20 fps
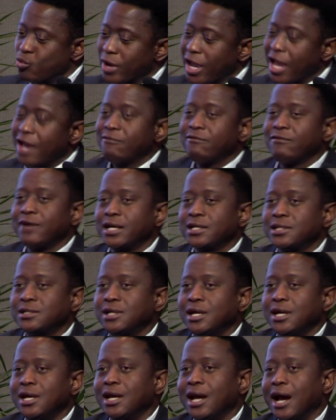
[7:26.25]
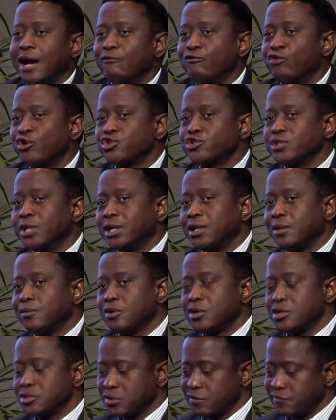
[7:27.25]
We have had, unfortunately,
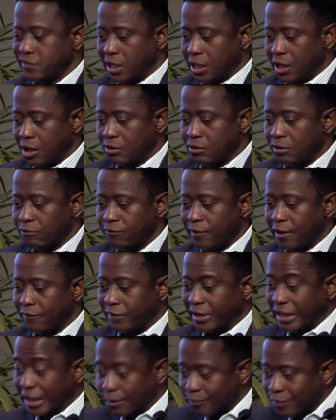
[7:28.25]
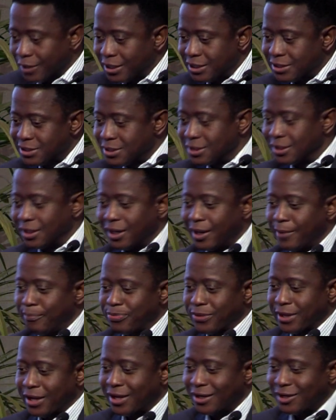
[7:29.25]
because of the lack of availability,
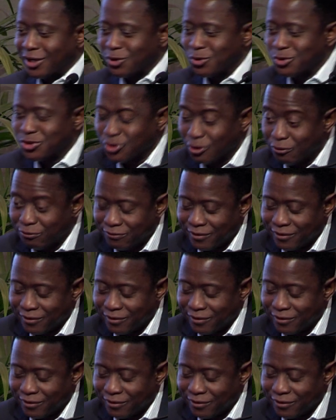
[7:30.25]
the use of